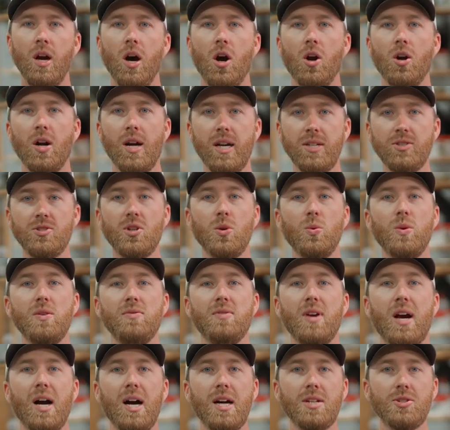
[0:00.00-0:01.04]
All right, so
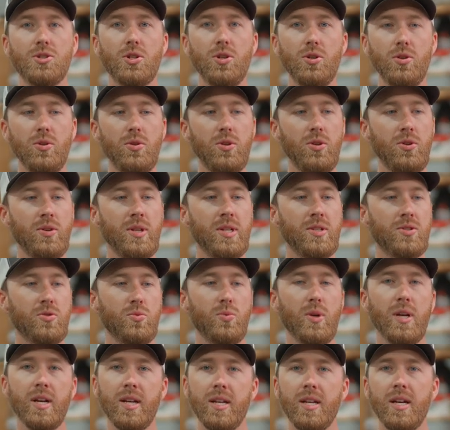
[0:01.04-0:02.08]
we've got two units
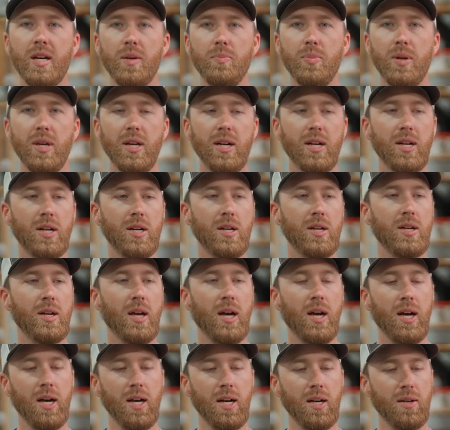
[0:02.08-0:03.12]
rigged up
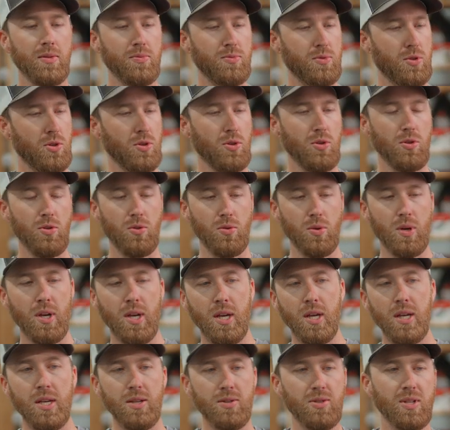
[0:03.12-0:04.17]
here to
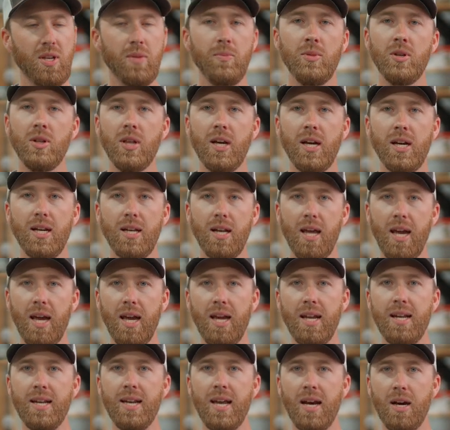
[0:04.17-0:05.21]
simulate
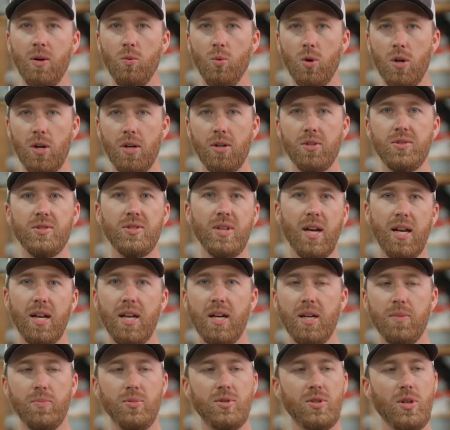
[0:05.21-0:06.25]
a network setup.